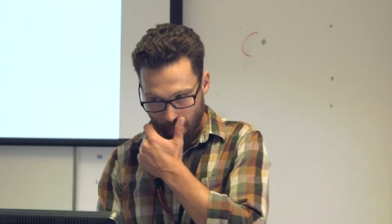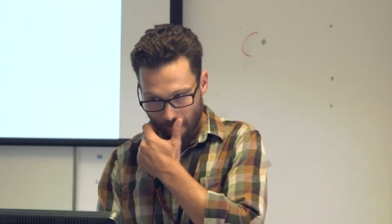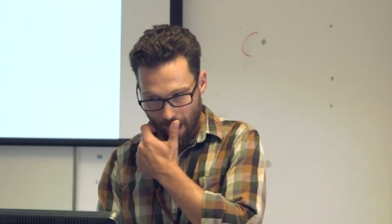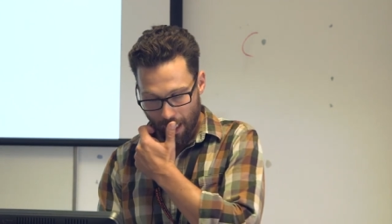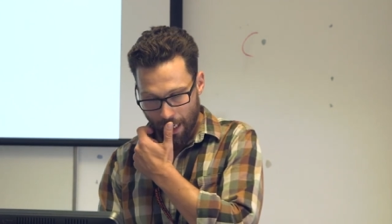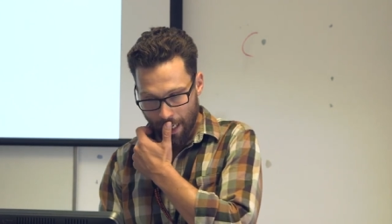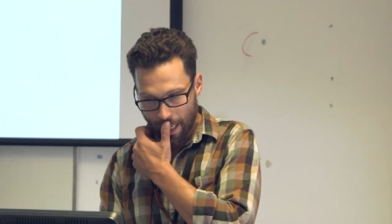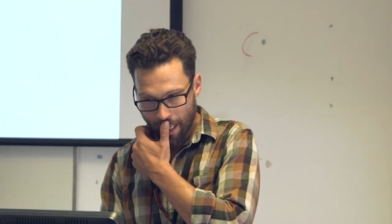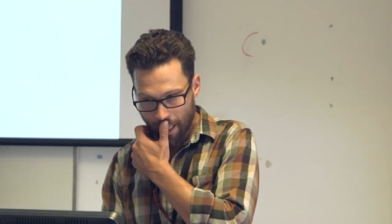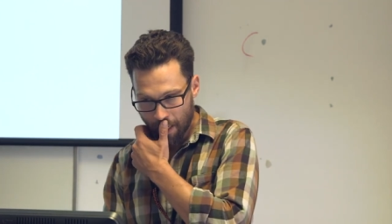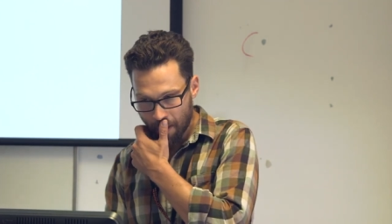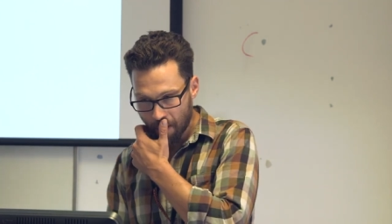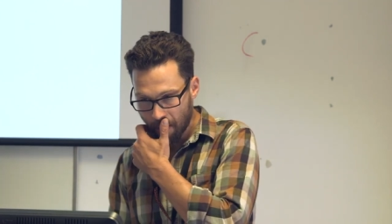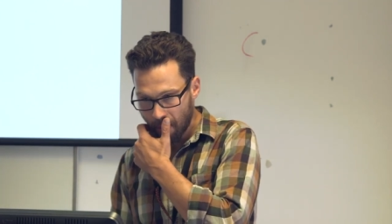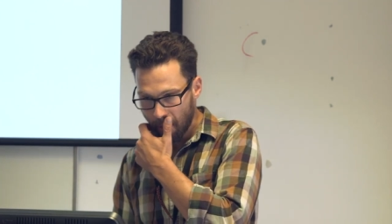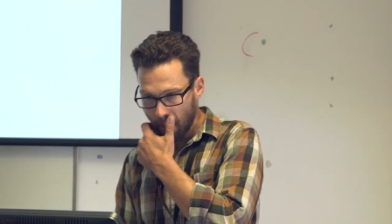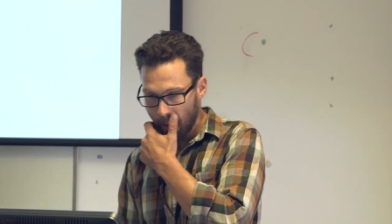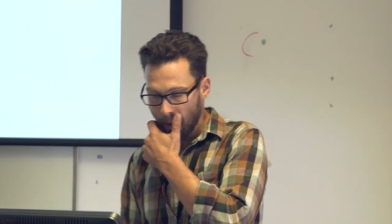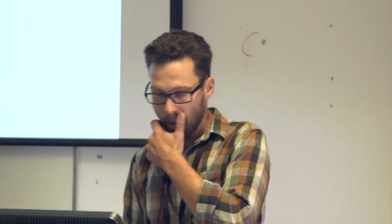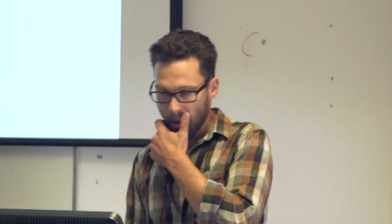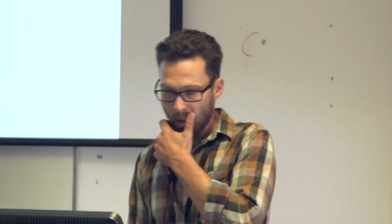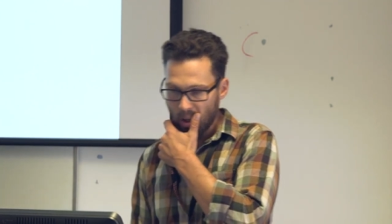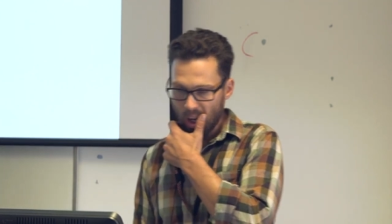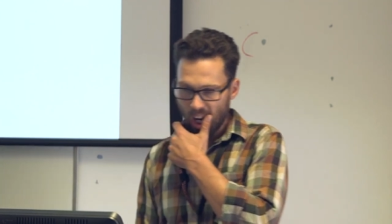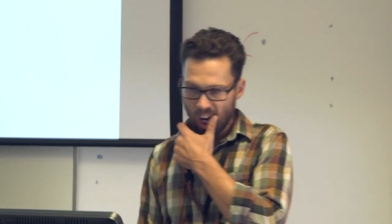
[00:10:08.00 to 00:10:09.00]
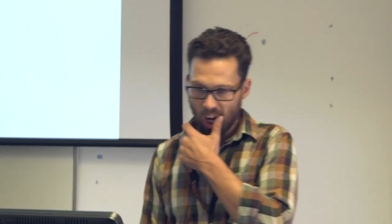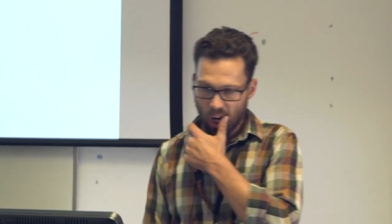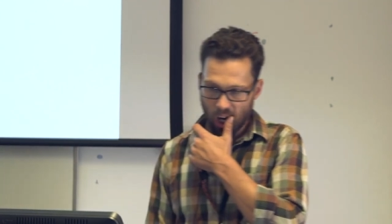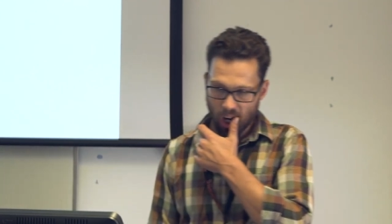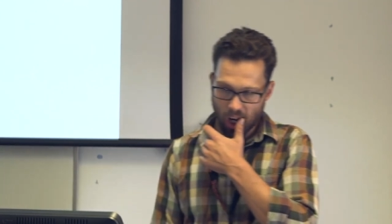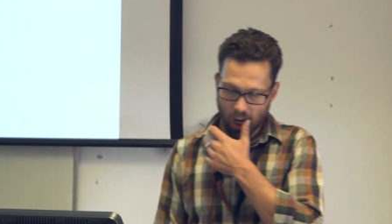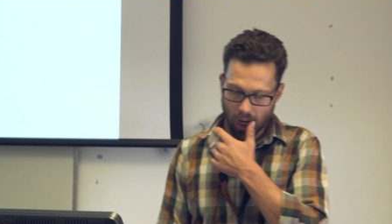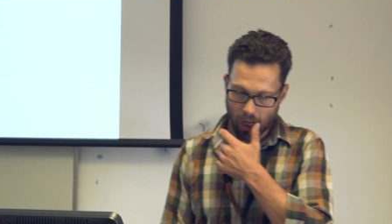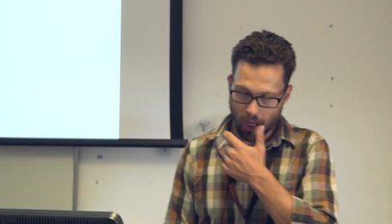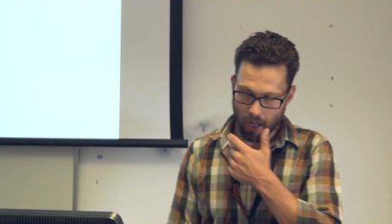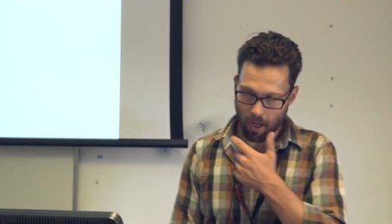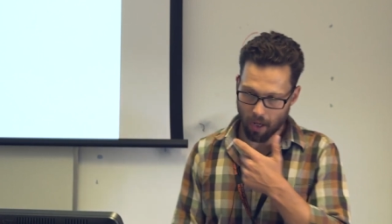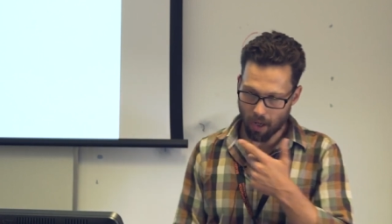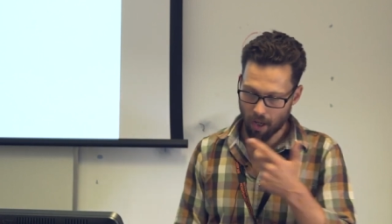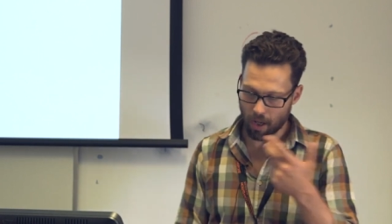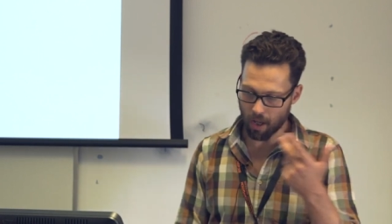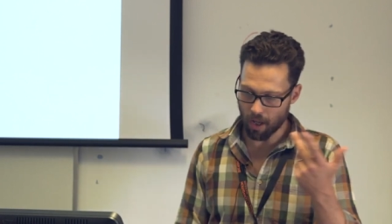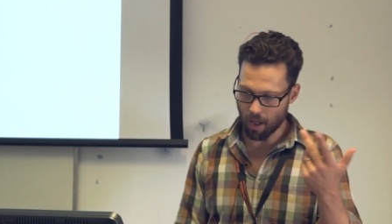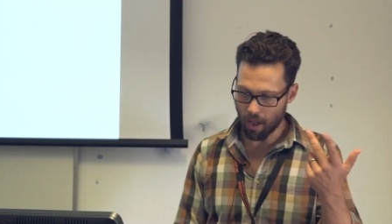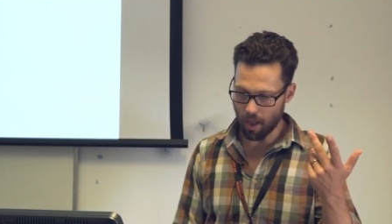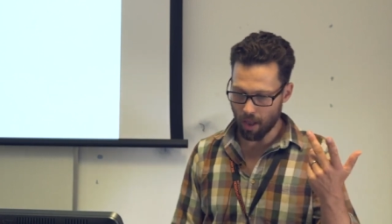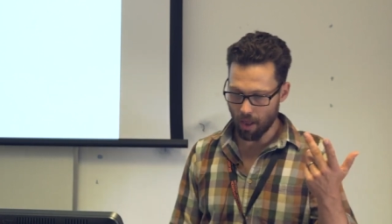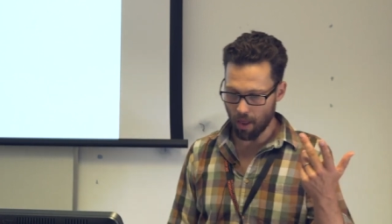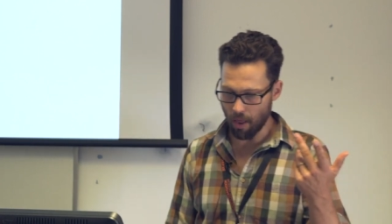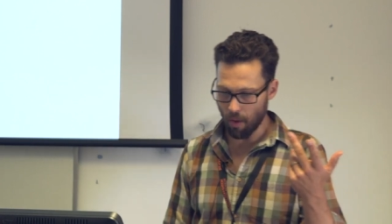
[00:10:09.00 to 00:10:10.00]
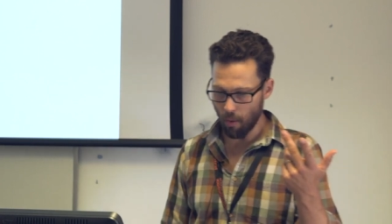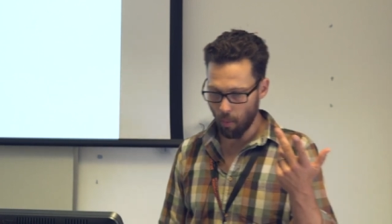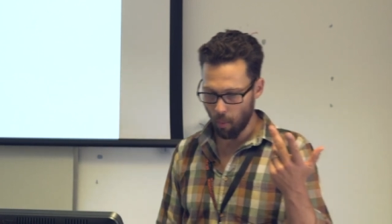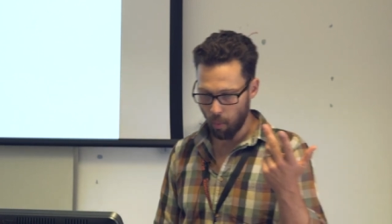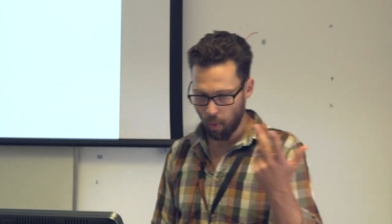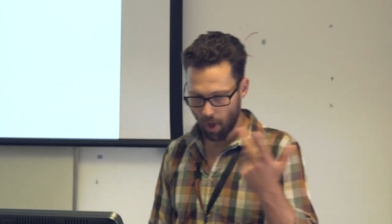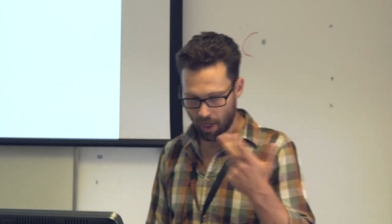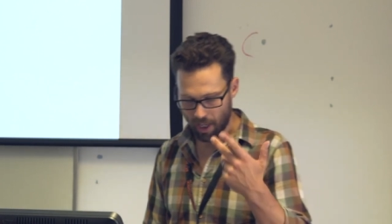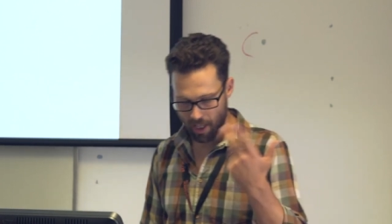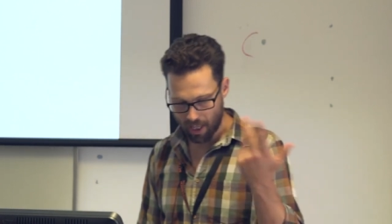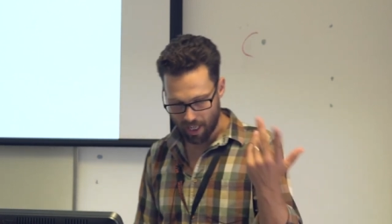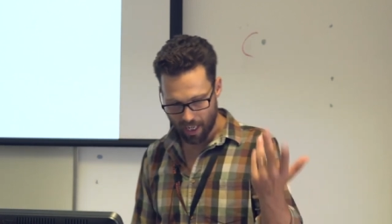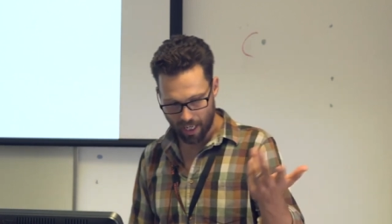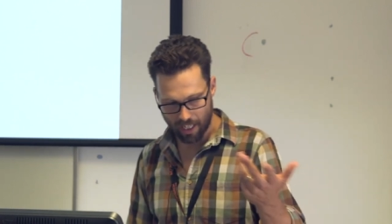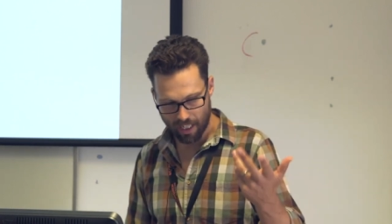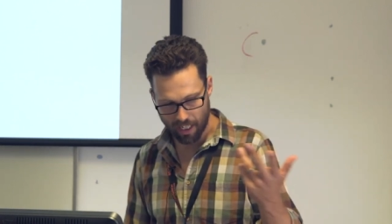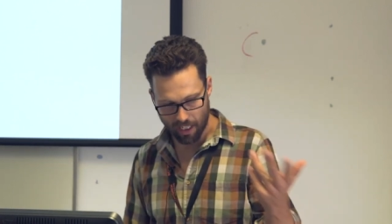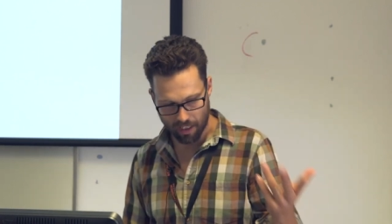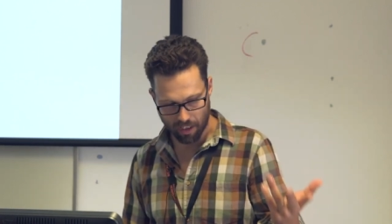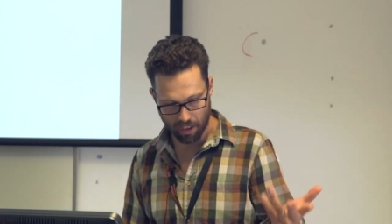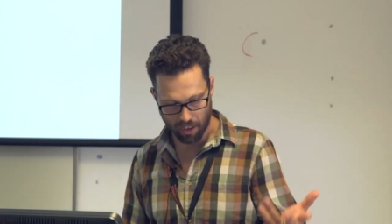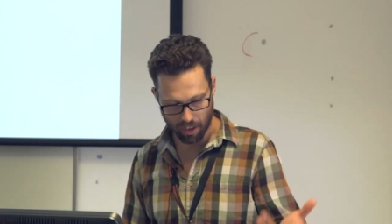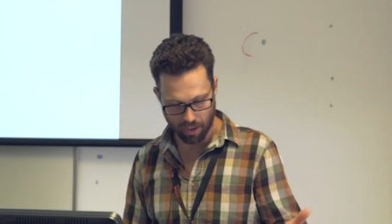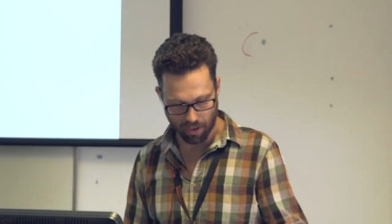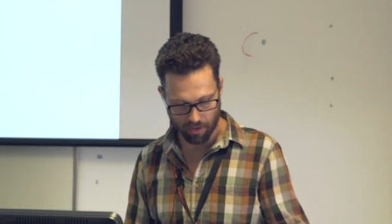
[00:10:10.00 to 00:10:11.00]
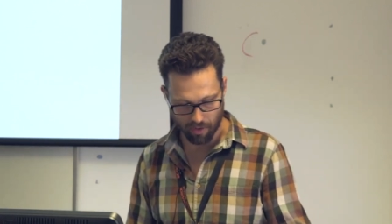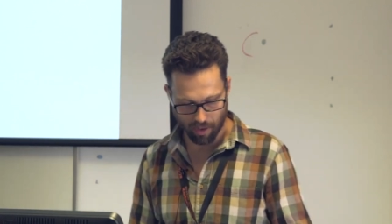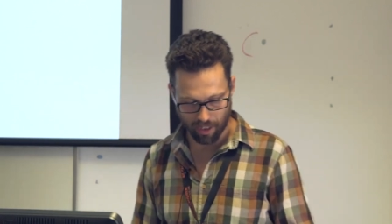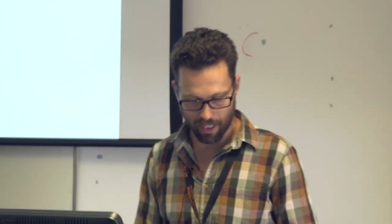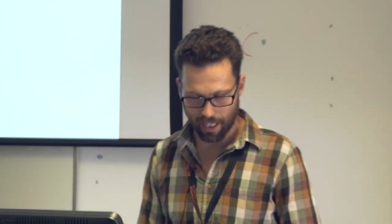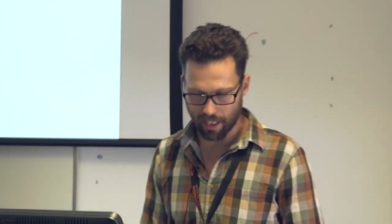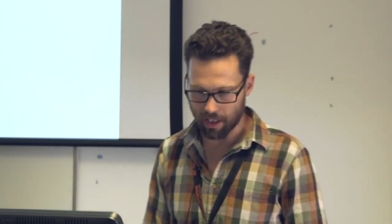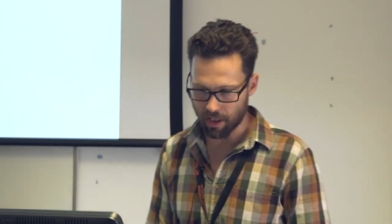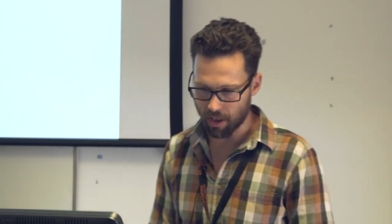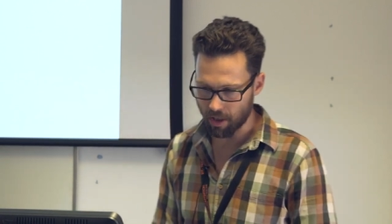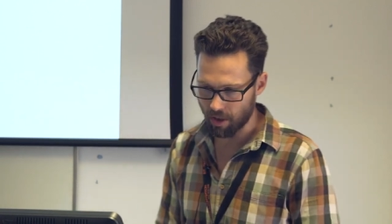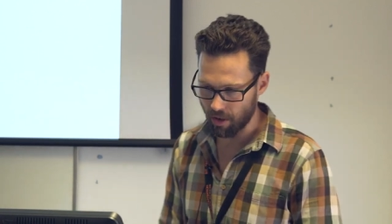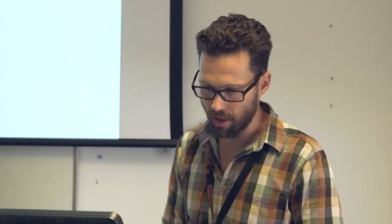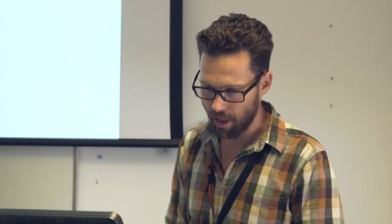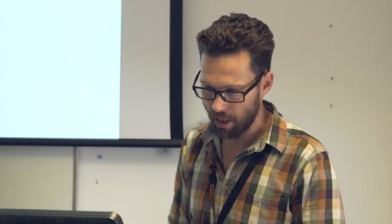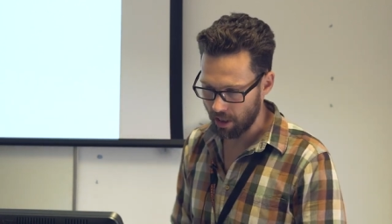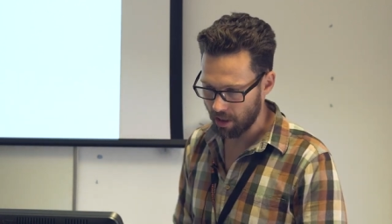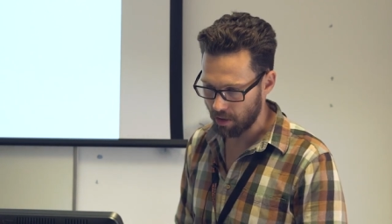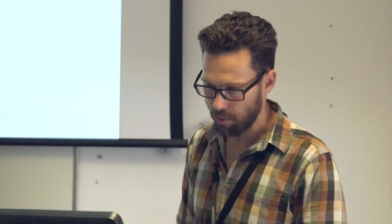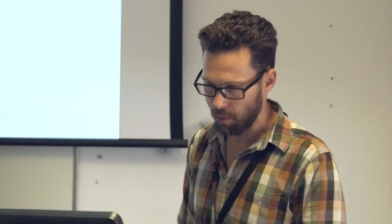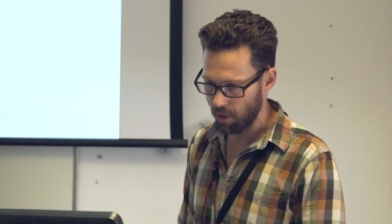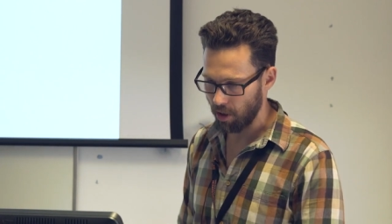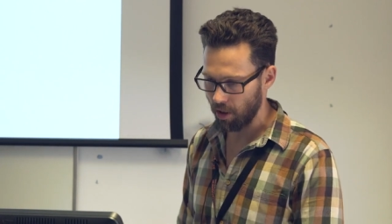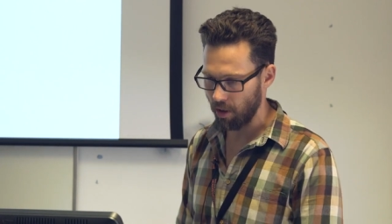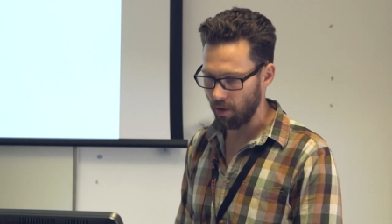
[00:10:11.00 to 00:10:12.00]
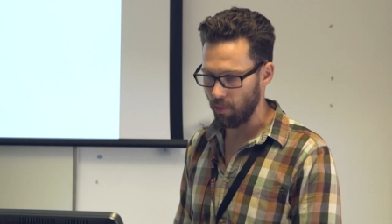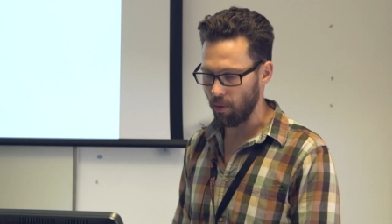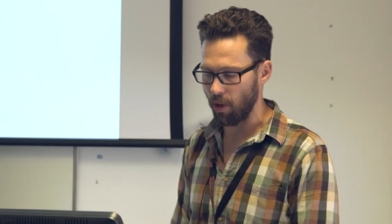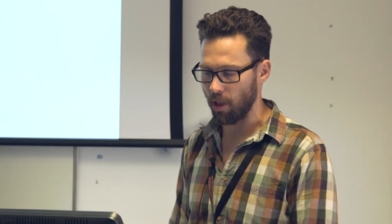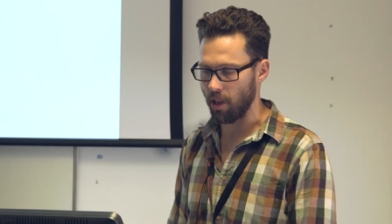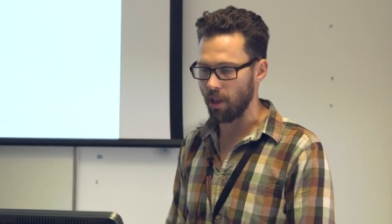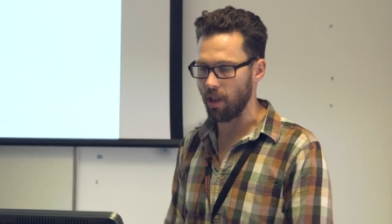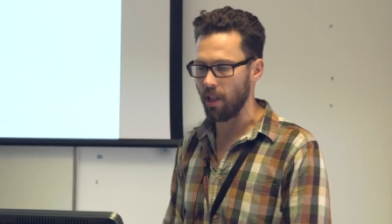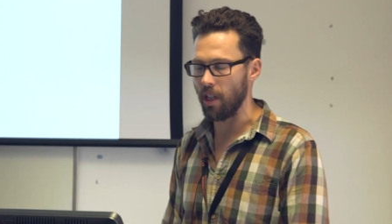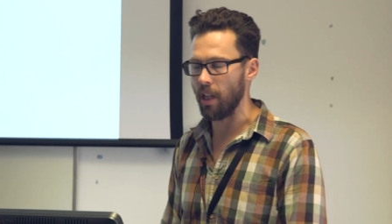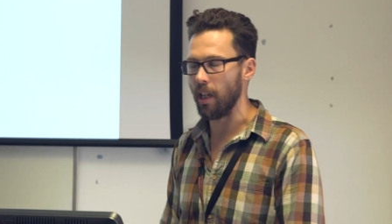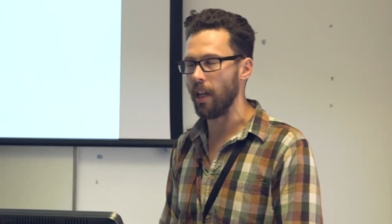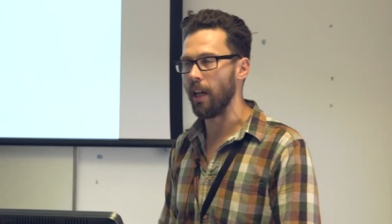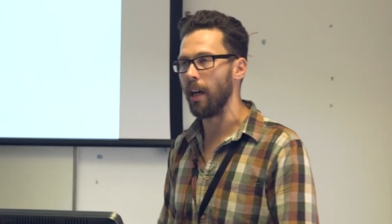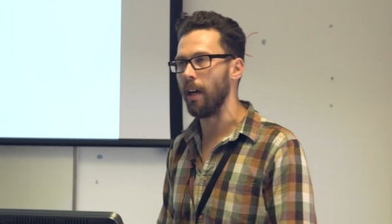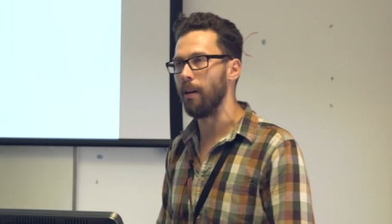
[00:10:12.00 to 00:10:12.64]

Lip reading: And one of the ideas that this relates to is what the